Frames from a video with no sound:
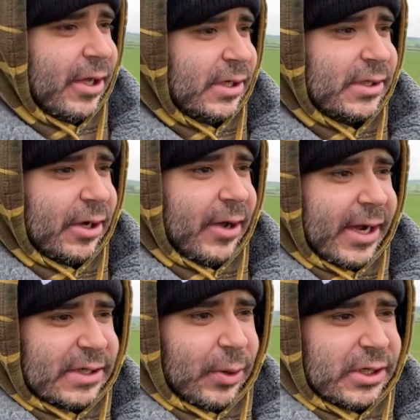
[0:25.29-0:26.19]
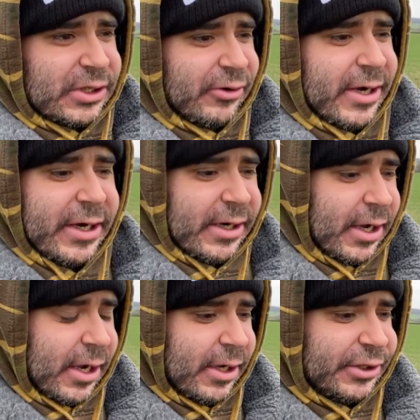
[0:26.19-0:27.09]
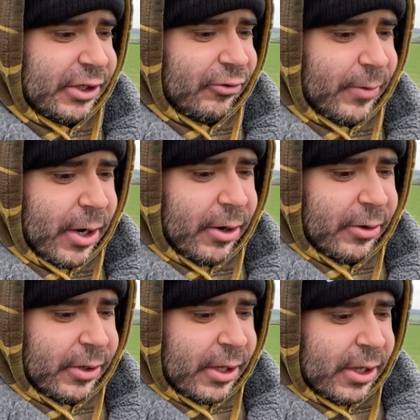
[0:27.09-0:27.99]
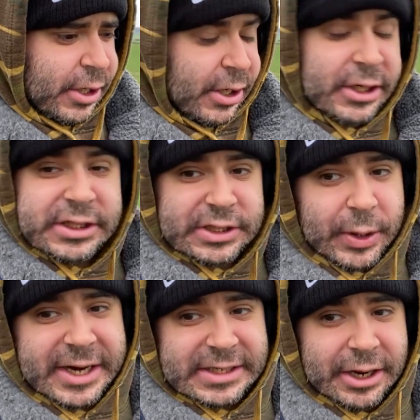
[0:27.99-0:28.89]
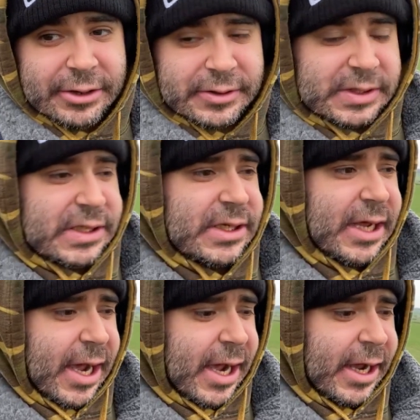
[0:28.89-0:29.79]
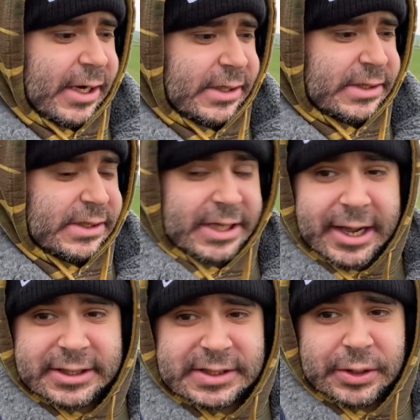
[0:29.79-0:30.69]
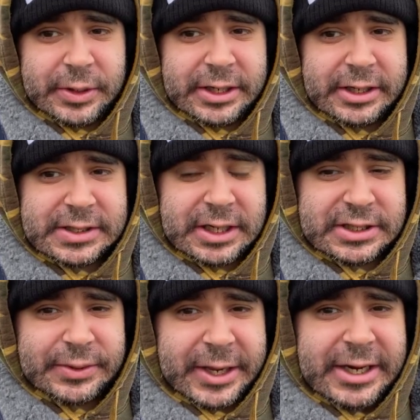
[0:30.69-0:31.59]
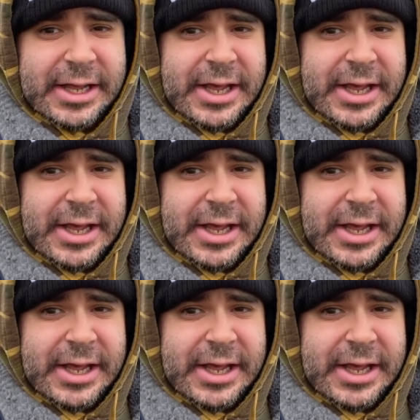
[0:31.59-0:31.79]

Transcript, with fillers: So XY screen, uh, general mode, square tones and yeah so we're going to start swinging